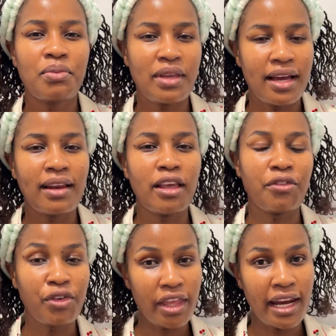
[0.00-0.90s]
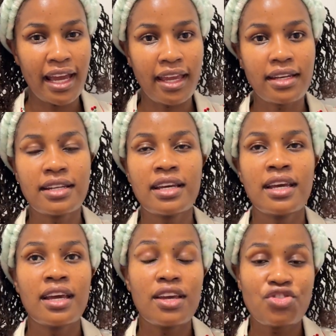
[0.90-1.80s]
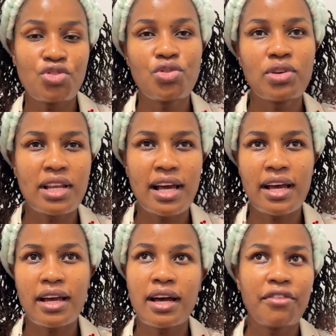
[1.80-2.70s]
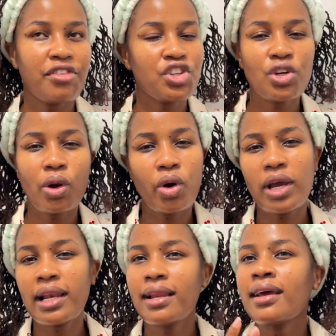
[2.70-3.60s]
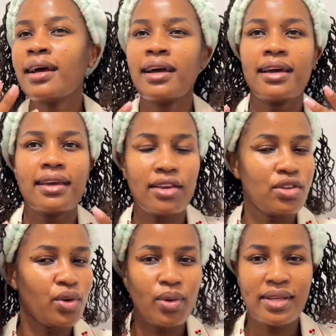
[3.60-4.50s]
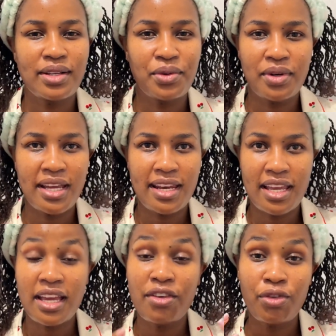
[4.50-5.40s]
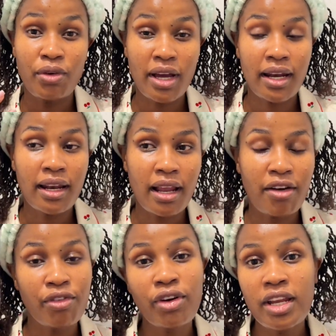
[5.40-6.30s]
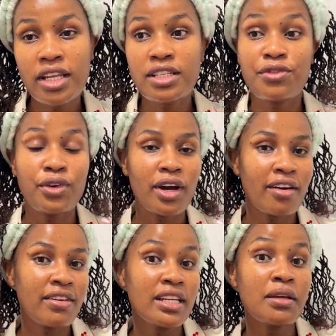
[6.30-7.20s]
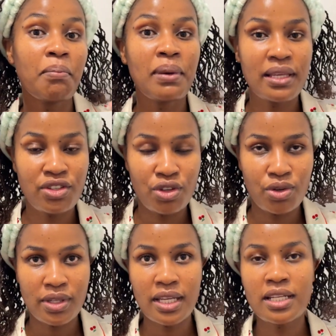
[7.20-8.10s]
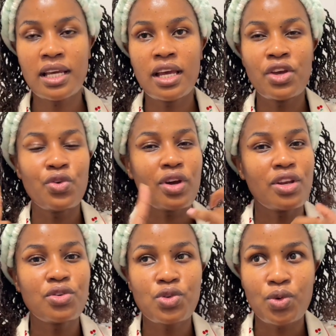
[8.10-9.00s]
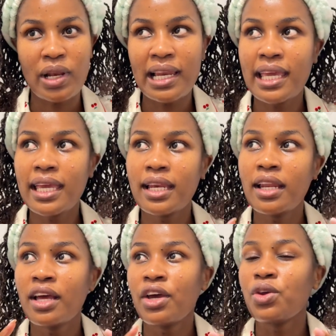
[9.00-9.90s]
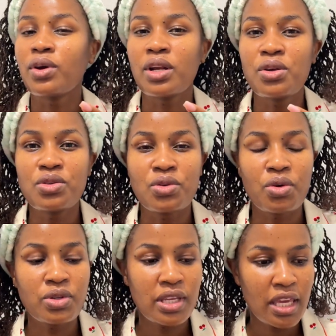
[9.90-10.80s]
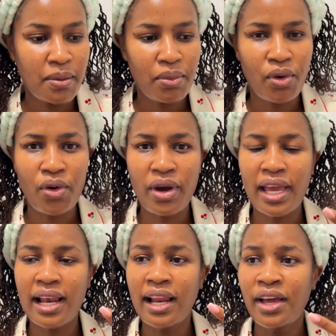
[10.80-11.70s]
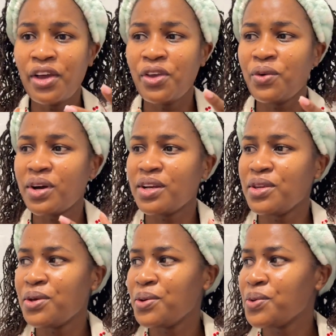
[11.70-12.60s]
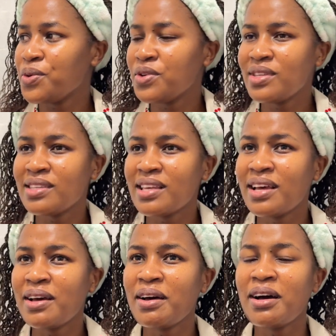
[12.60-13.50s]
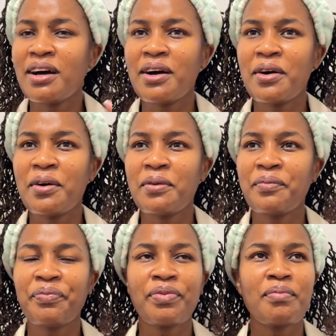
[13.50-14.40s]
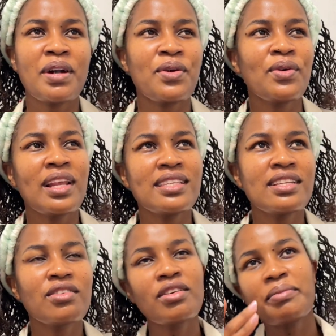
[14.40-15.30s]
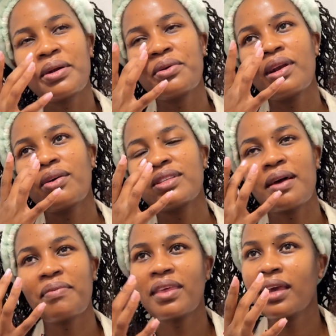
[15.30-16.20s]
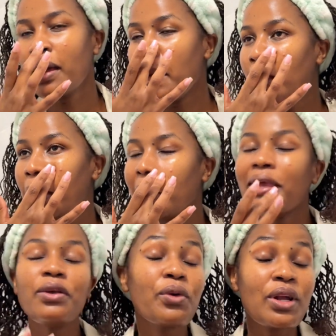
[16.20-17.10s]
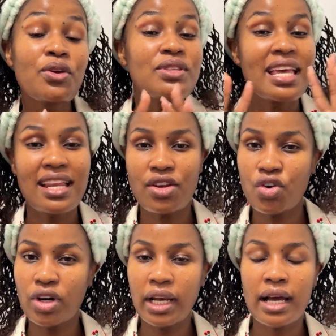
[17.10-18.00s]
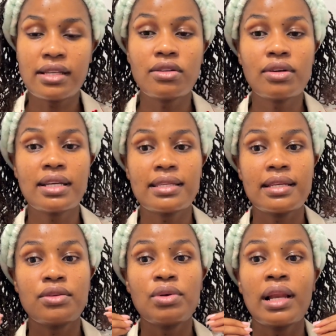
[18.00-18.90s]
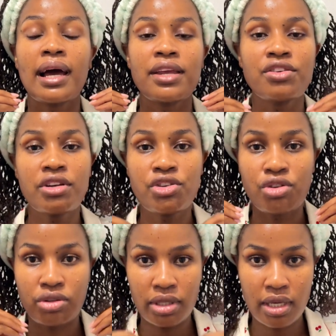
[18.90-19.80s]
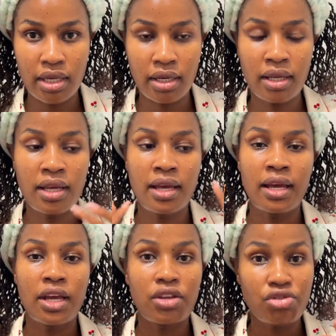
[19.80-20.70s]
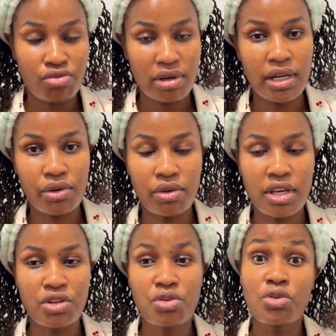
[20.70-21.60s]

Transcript: Yeah, like for the night. It's good. A facial oil is always a good idea. If you can afford it, if you have it, please use it. You can use choline, you can use rose hip oil, you can use marula, is it called marula or something? You can use any oil as long as it will hydrate your skin. It's really good that you do.